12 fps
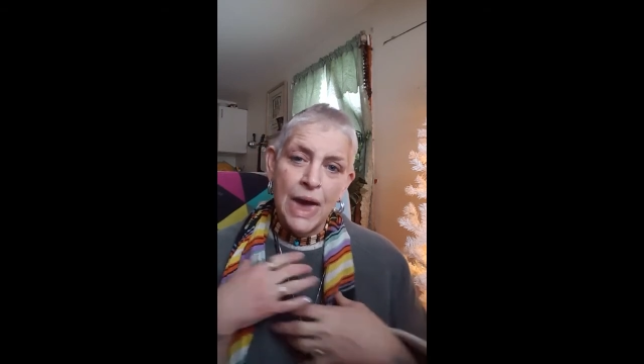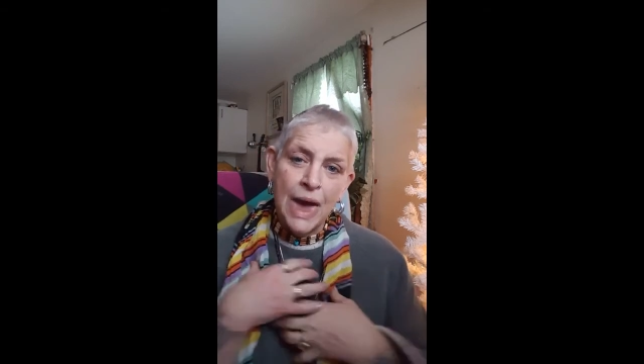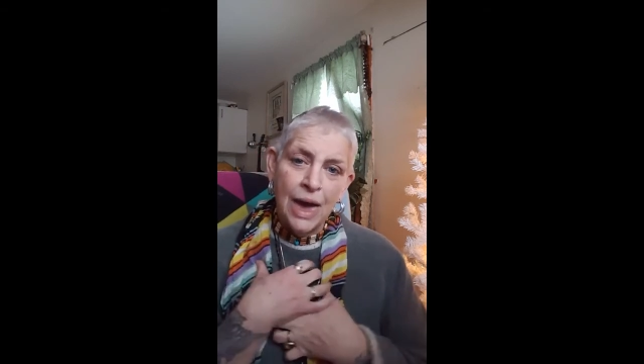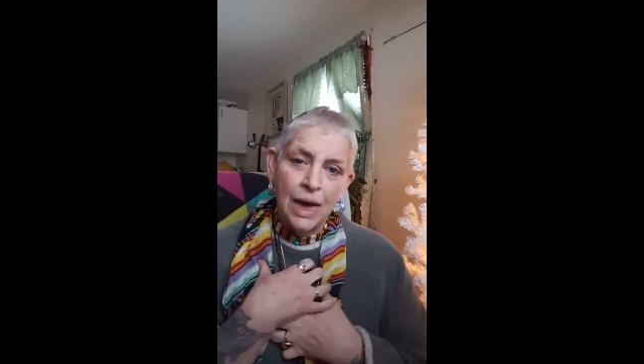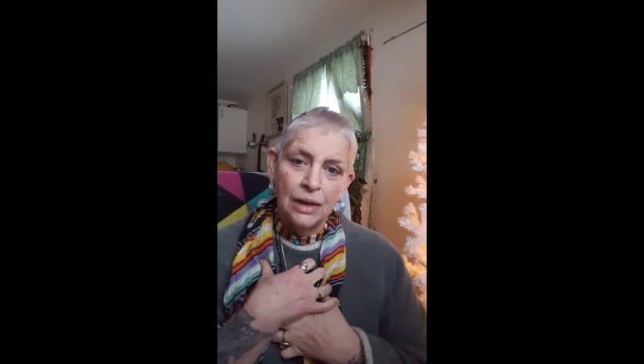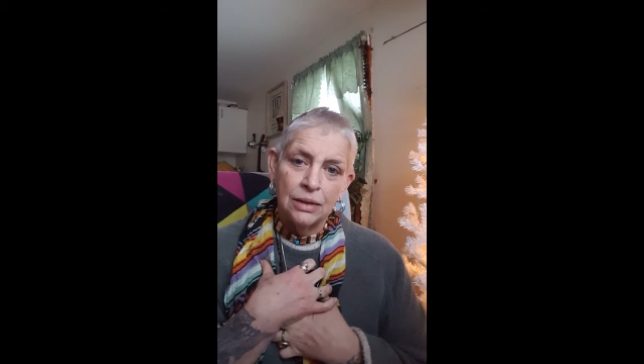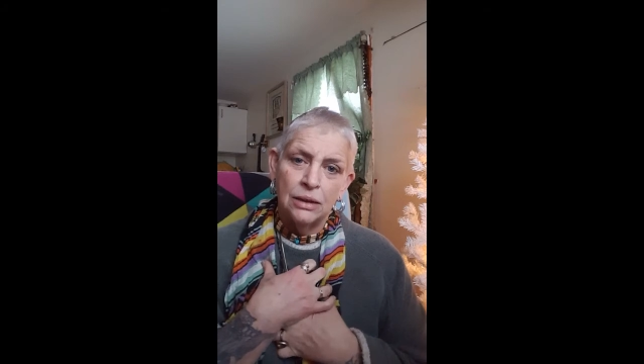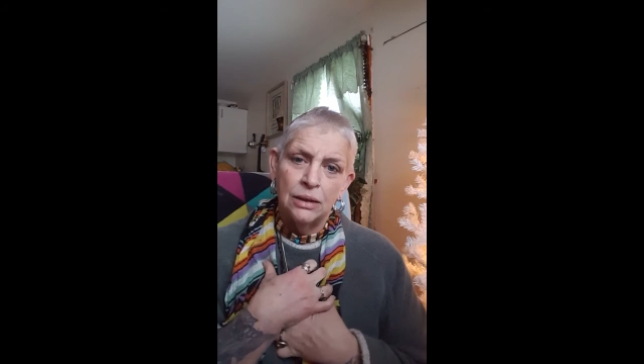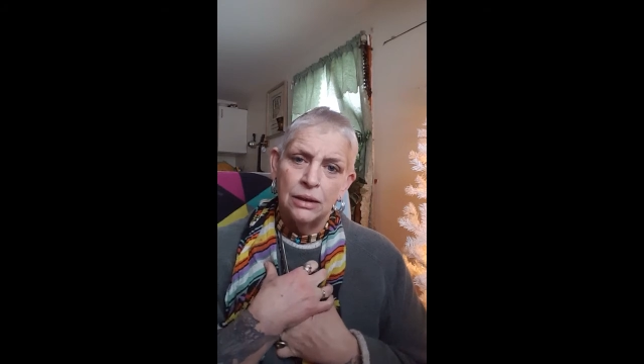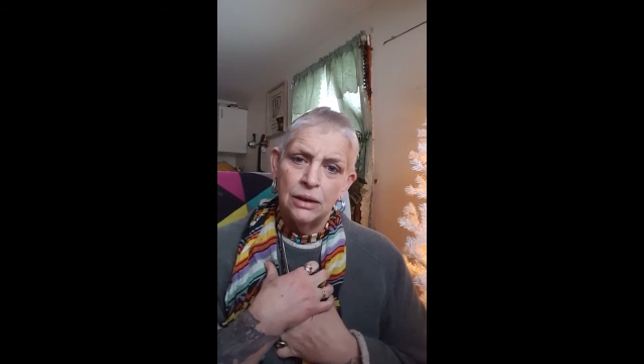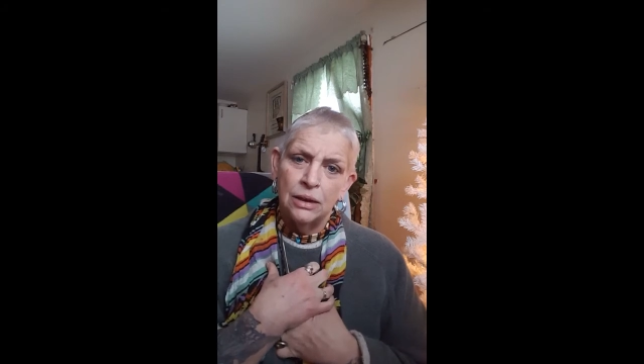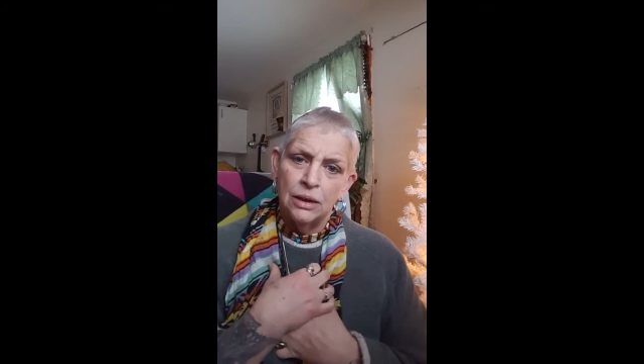at,
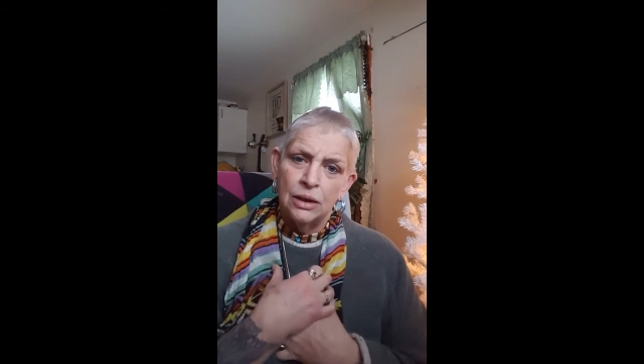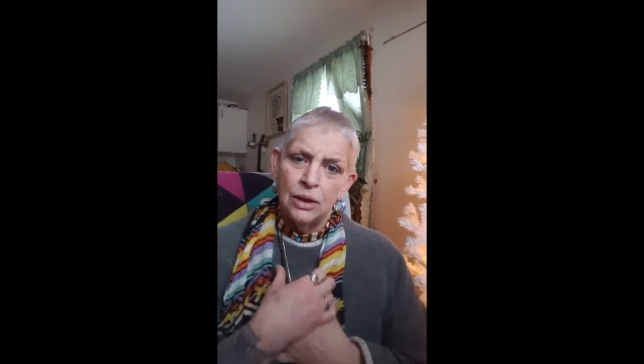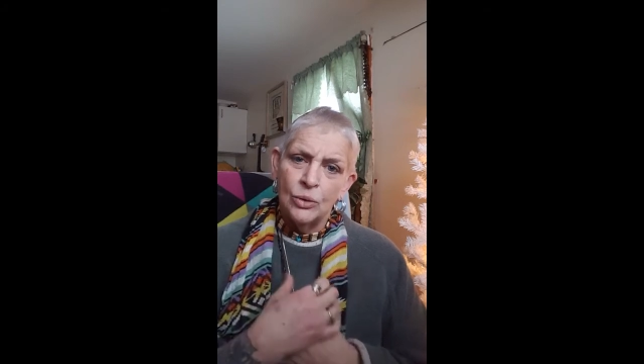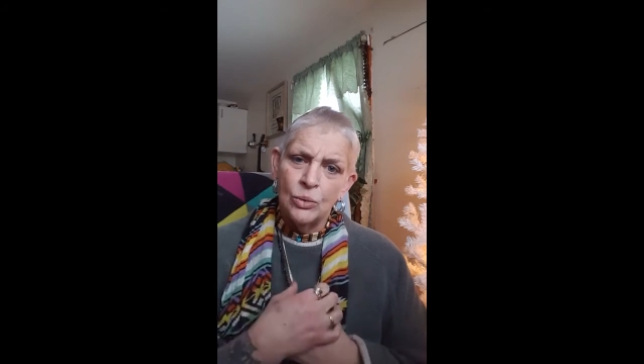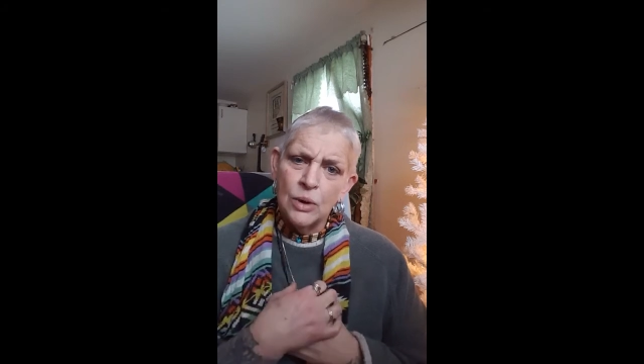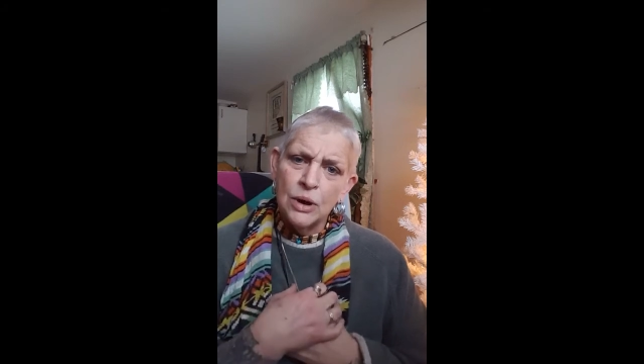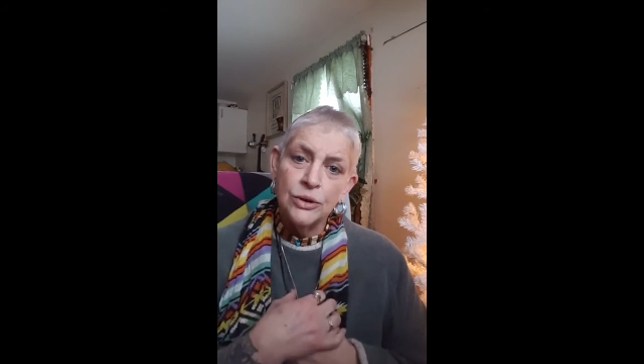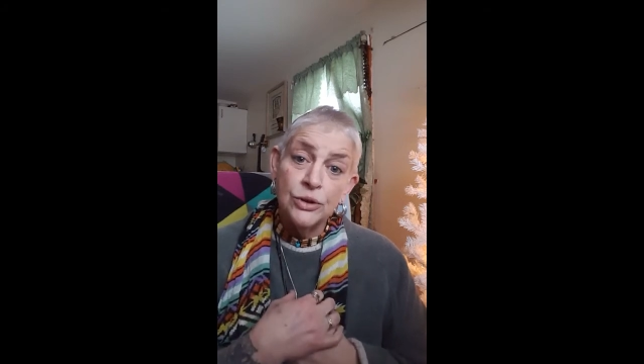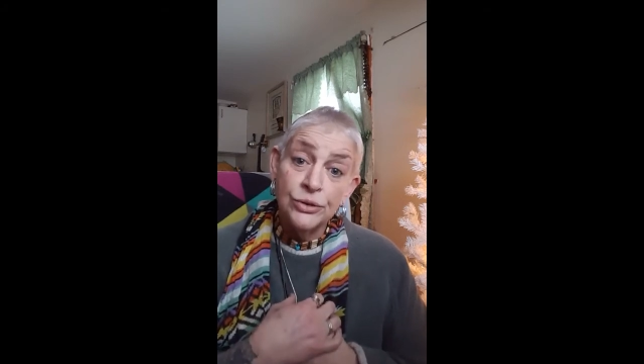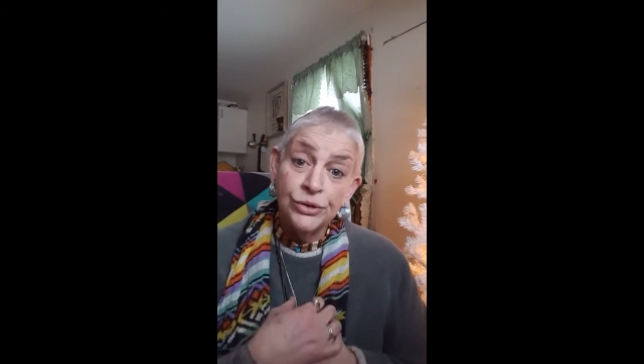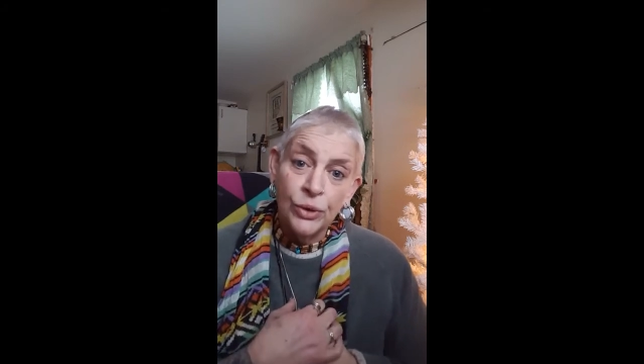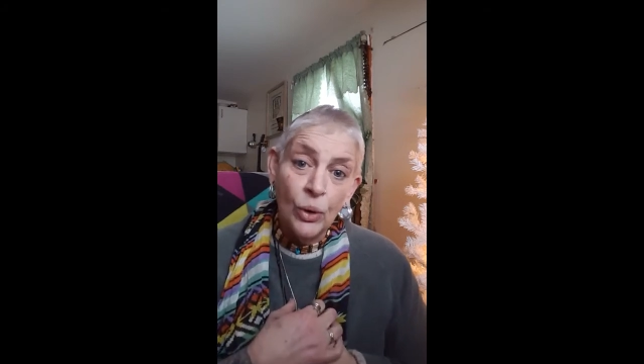where
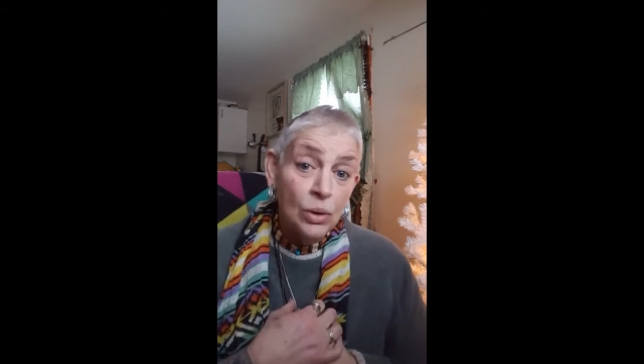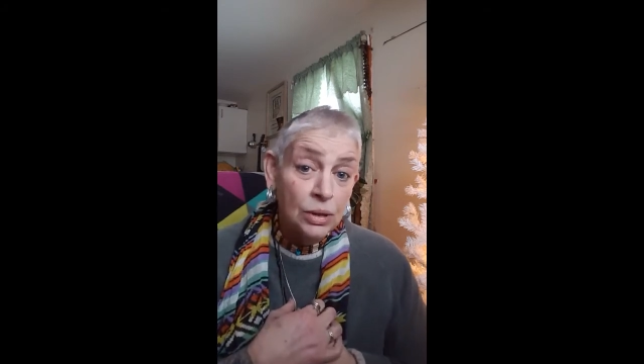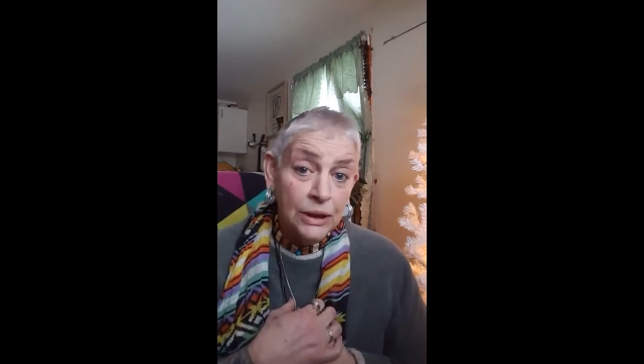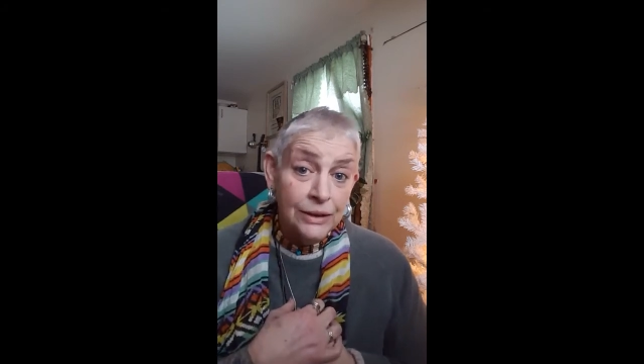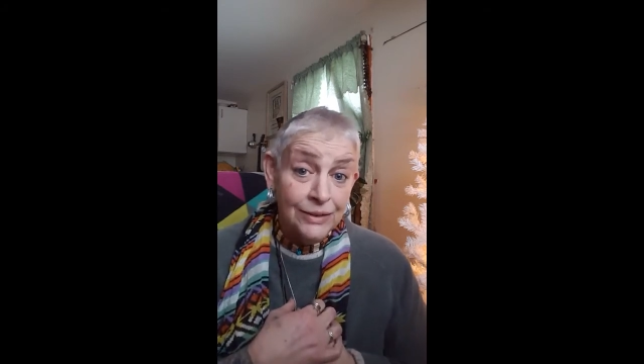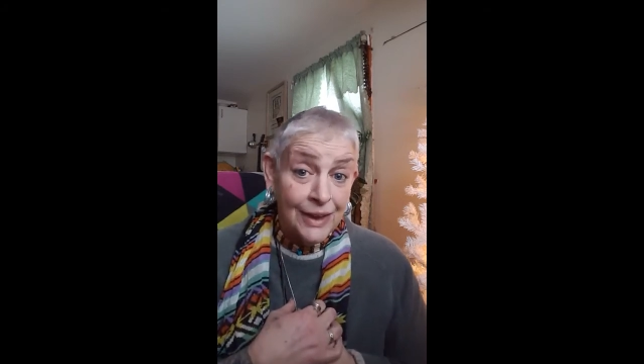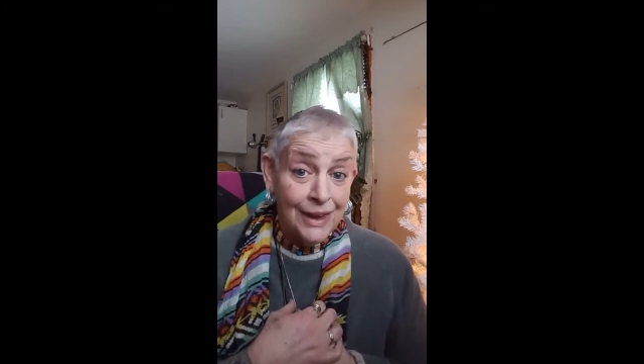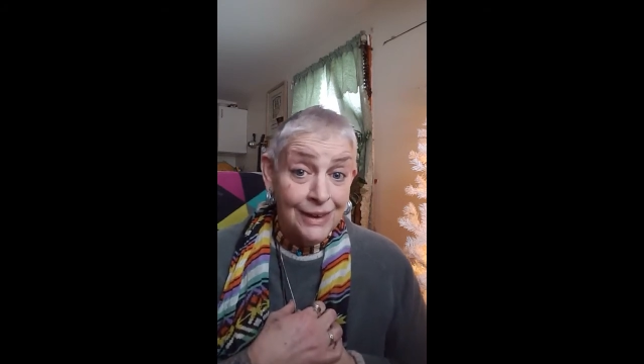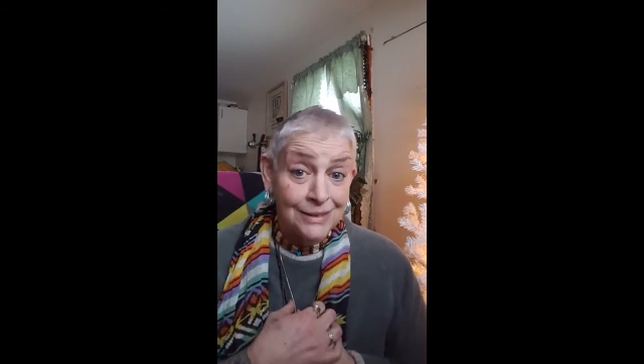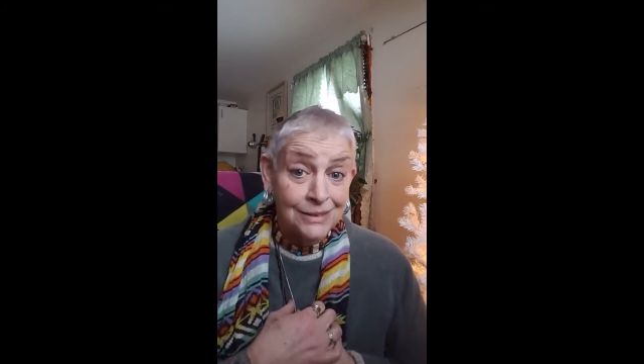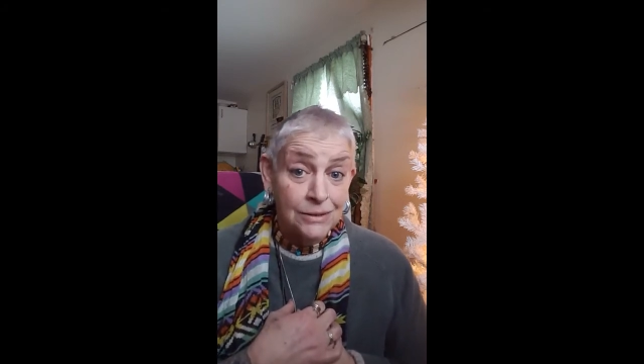your soul is at.